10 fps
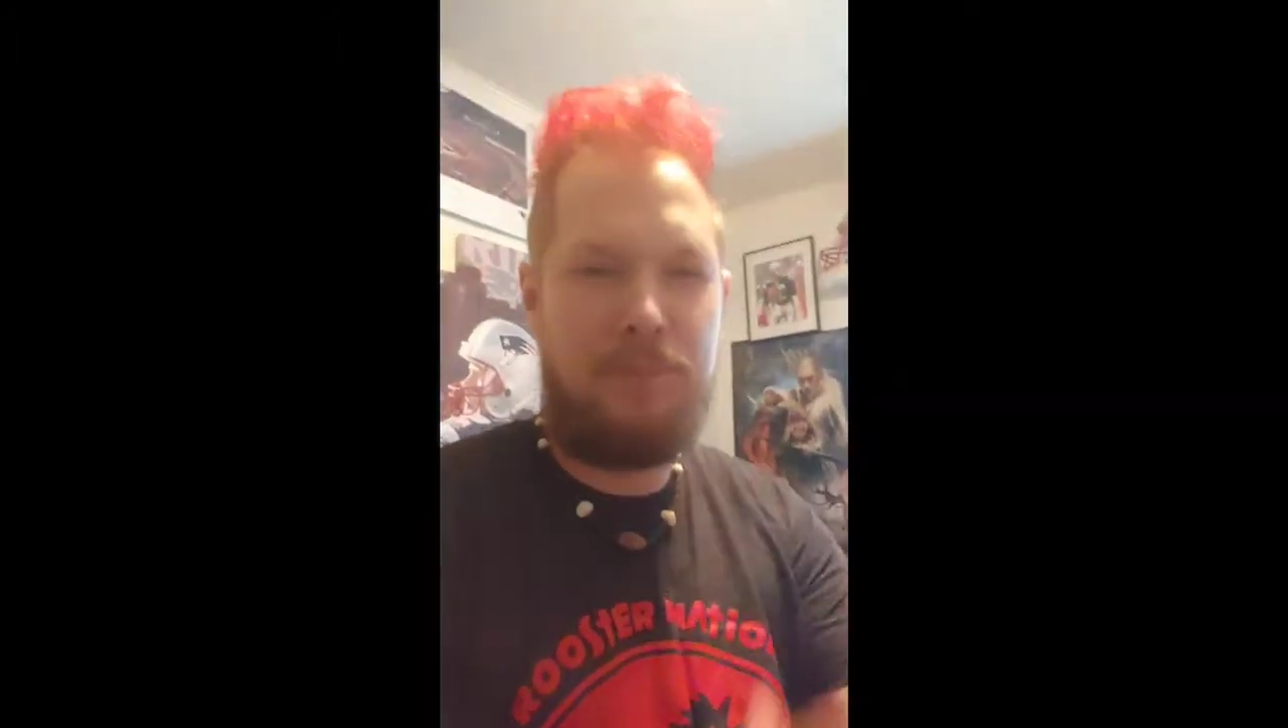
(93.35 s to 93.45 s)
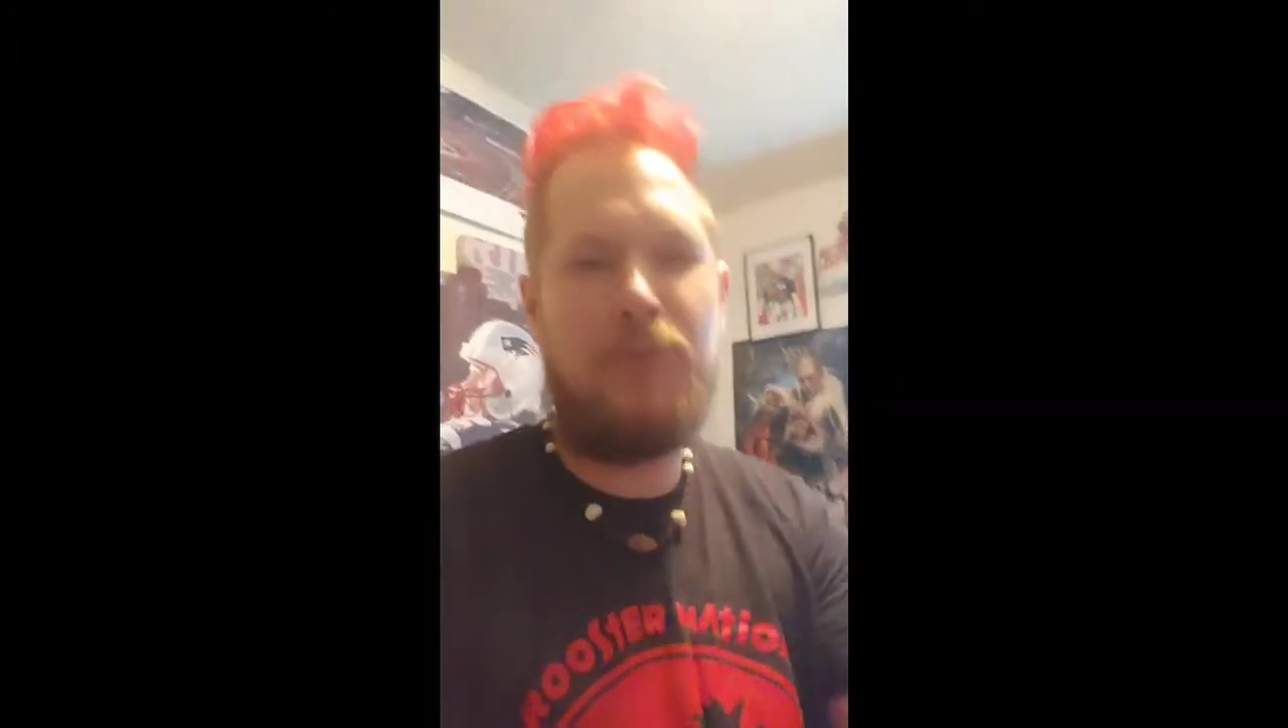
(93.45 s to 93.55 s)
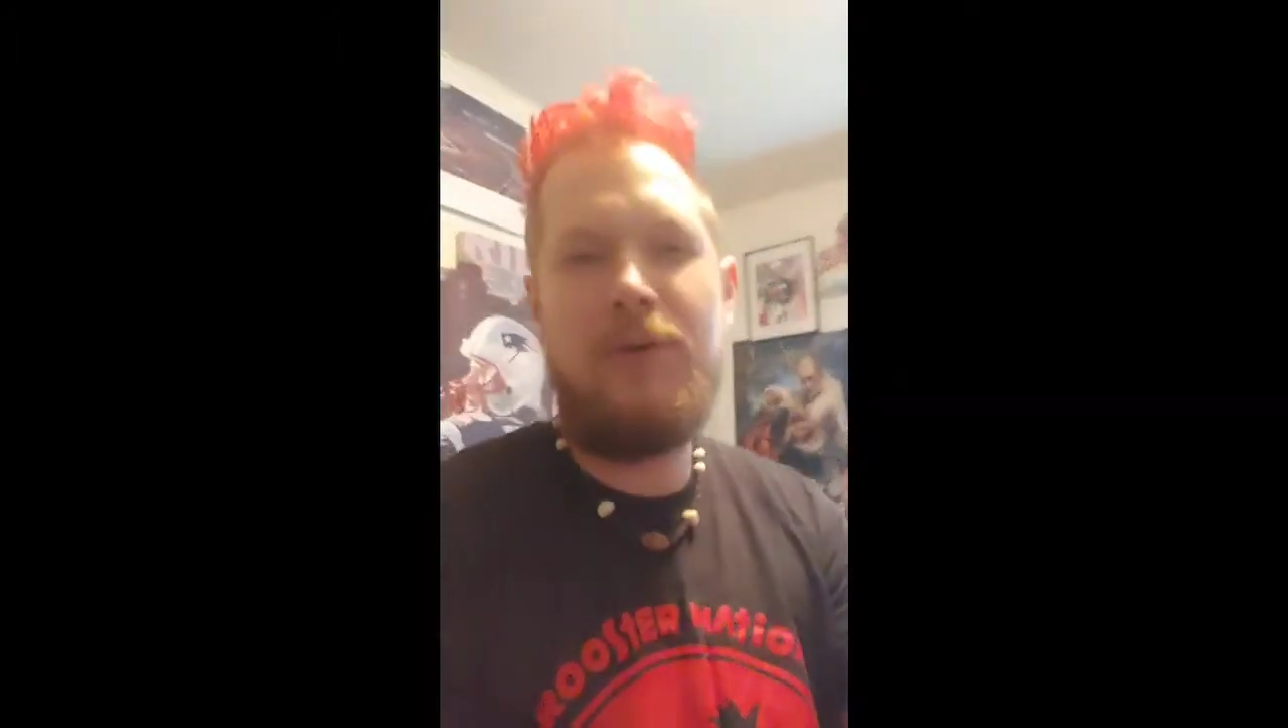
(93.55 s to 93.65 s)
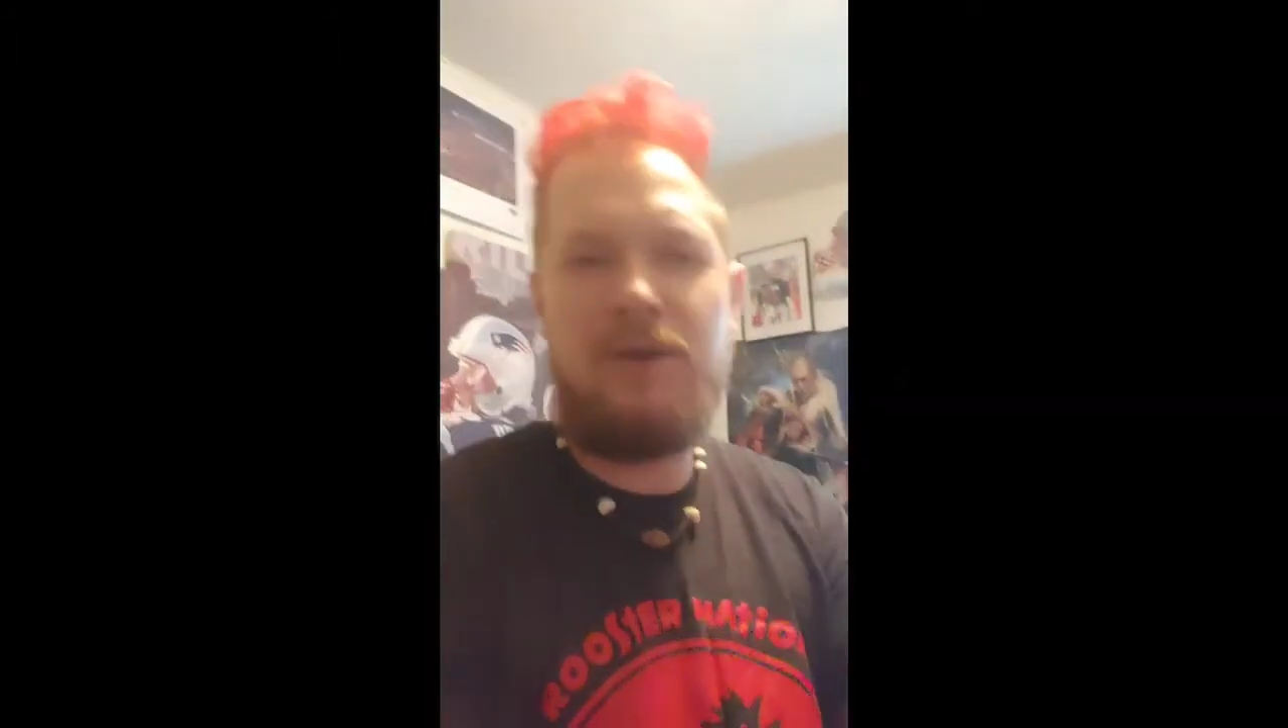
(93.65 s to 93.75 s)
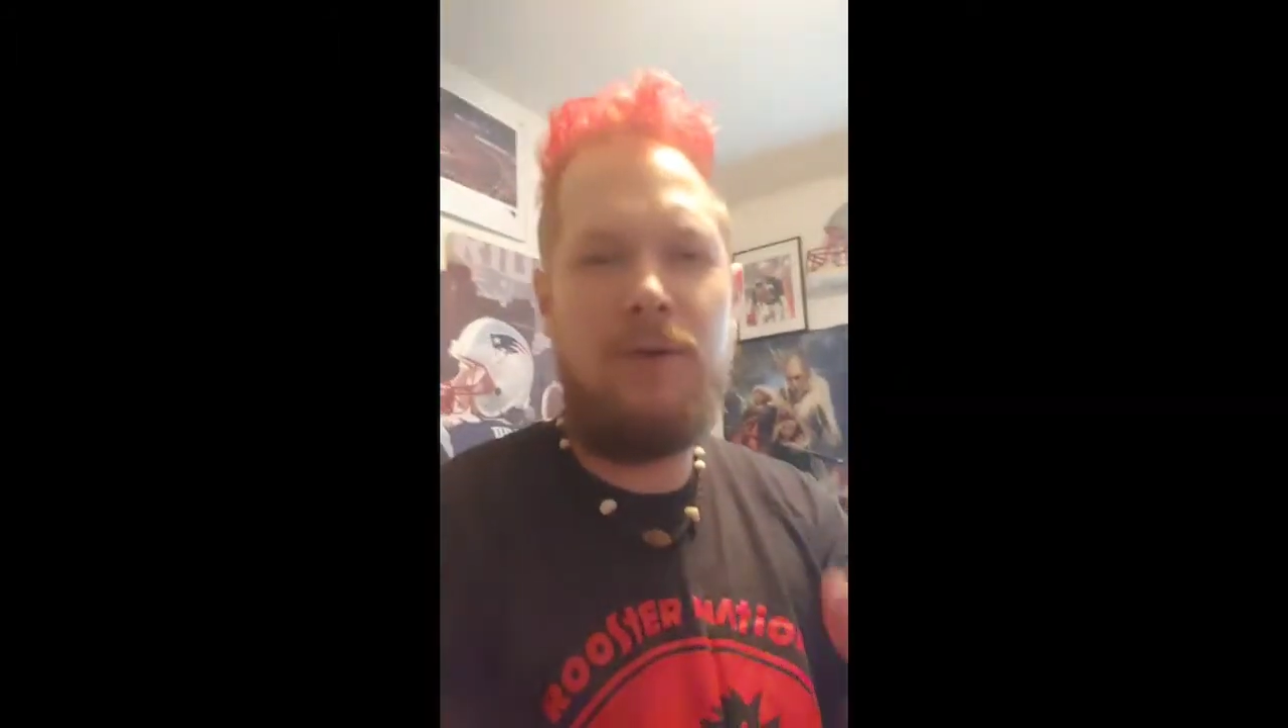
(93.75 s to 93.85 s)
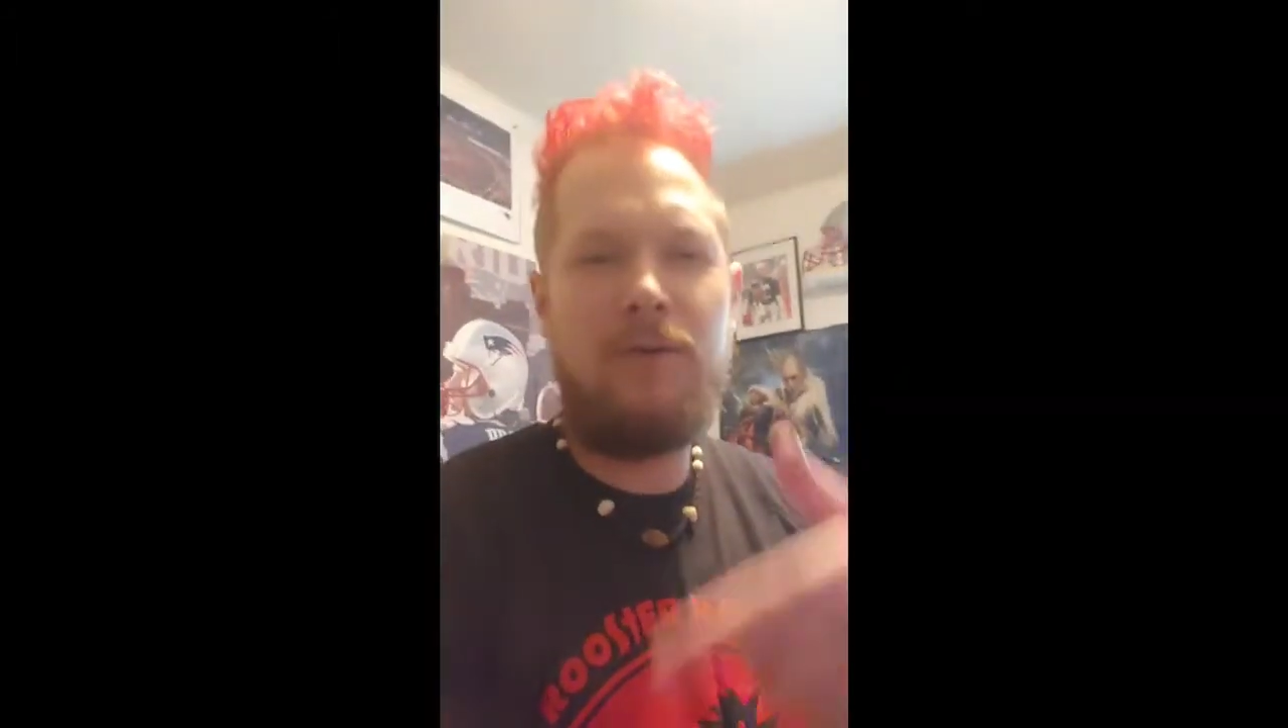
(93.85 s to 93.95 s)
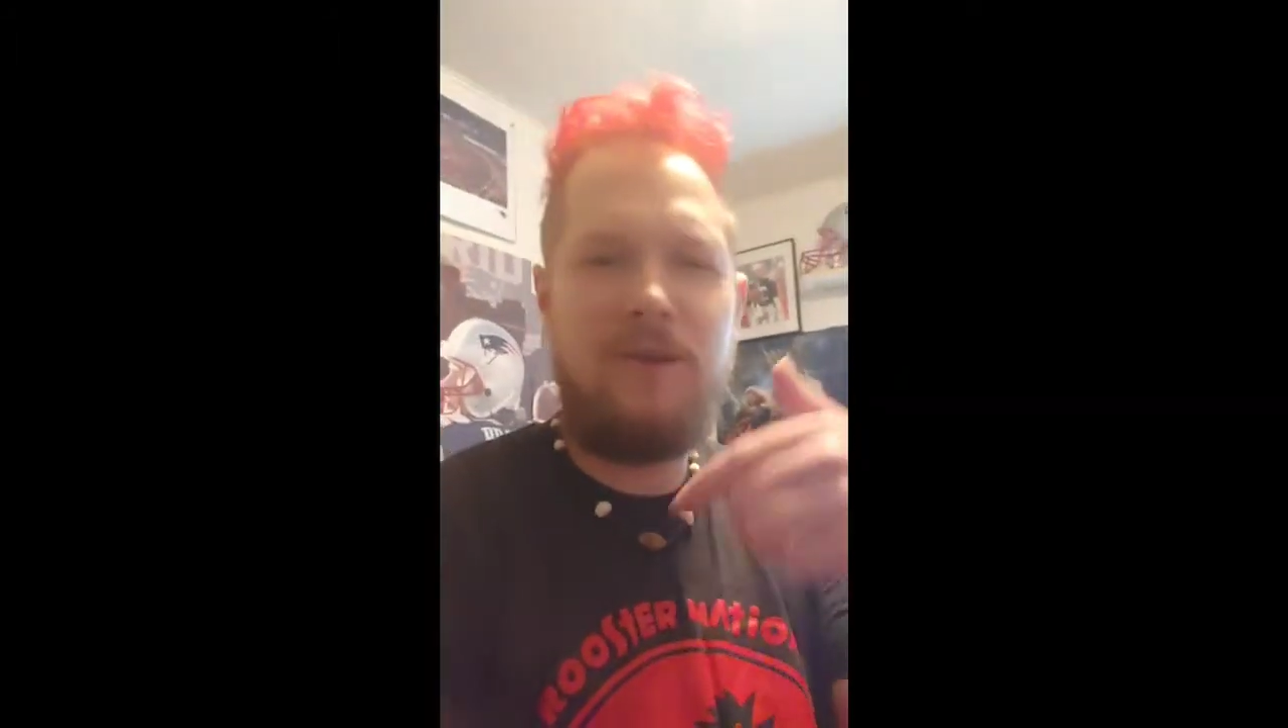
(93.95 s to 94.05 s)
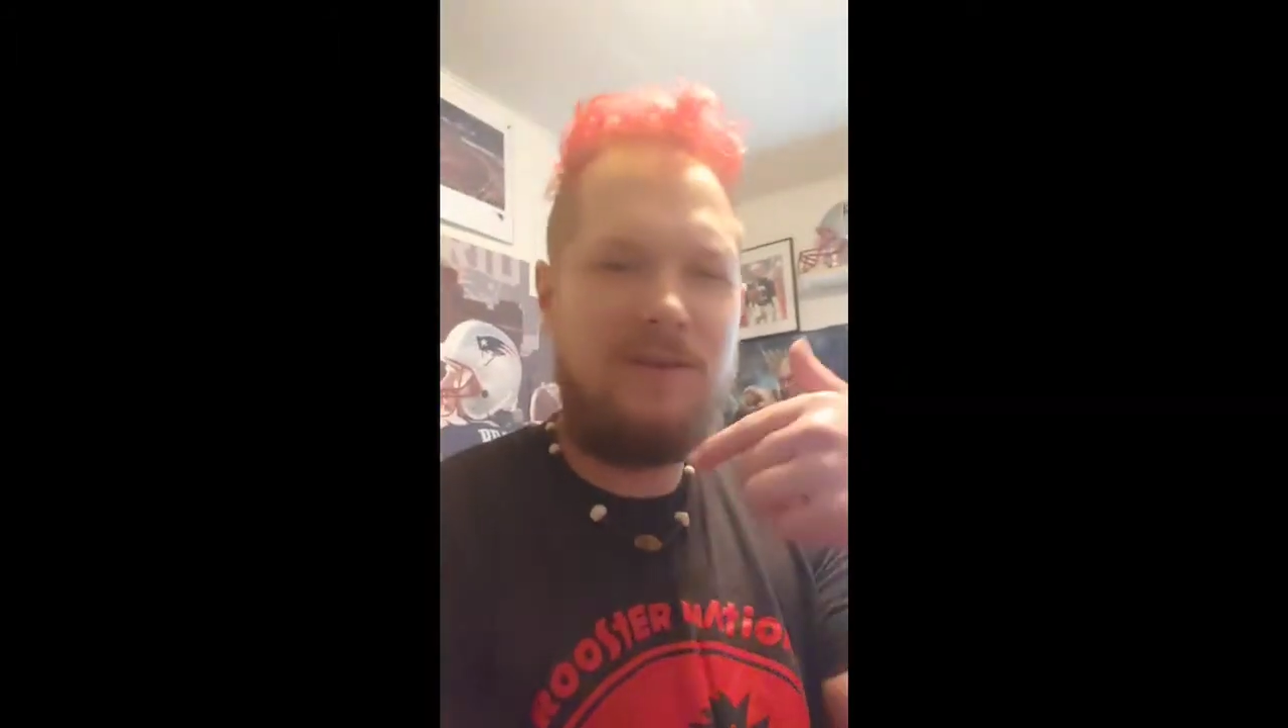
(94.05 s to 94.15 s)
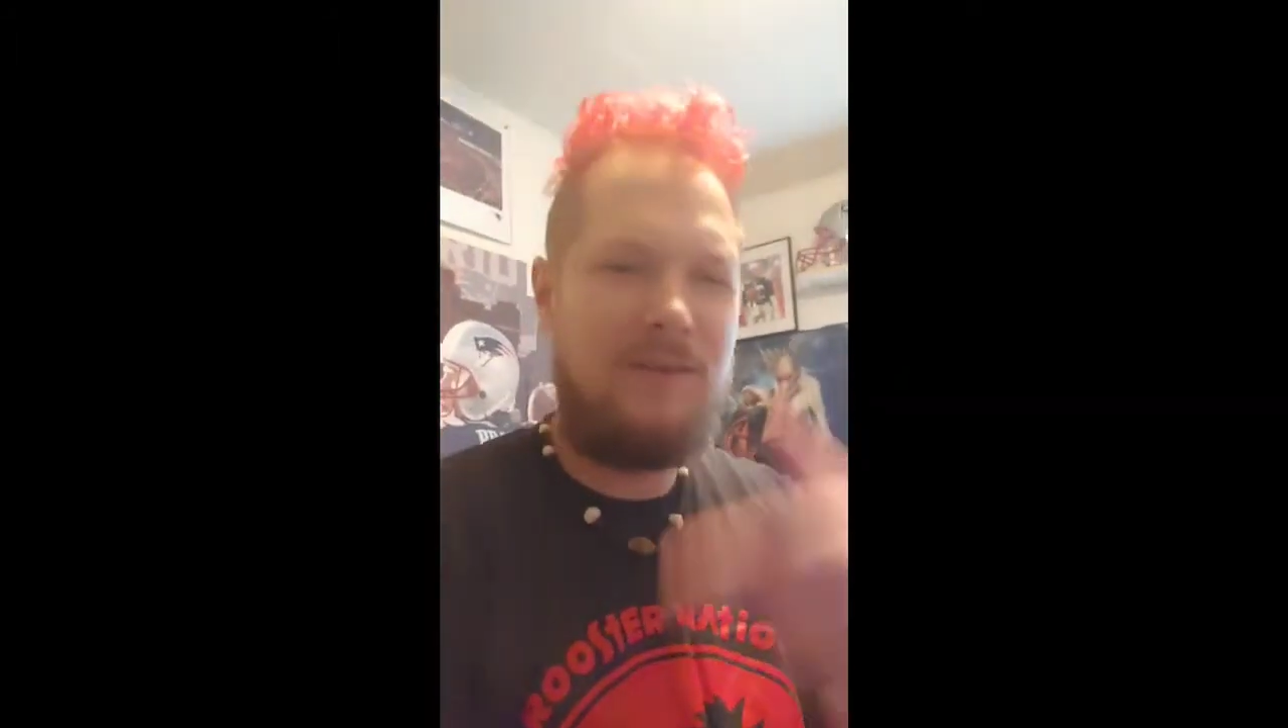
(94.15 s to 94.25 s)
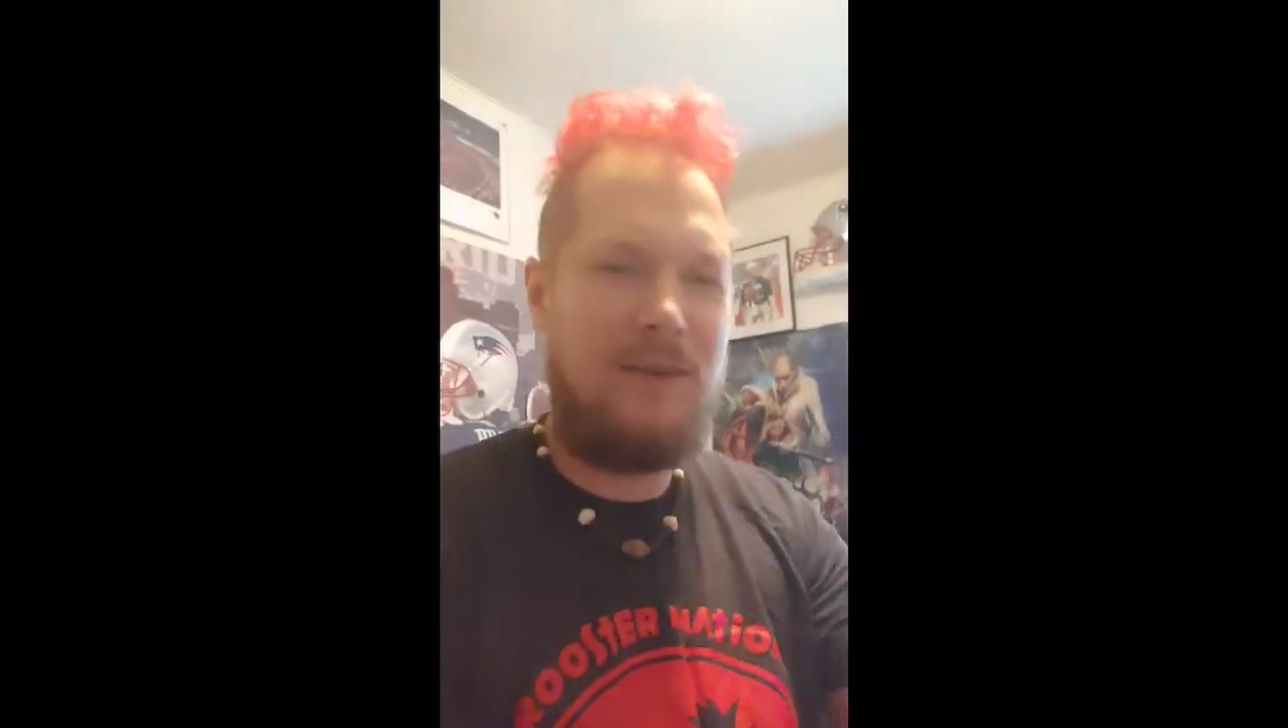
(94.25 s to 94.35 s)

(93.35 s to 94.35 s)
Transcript: pre-order it.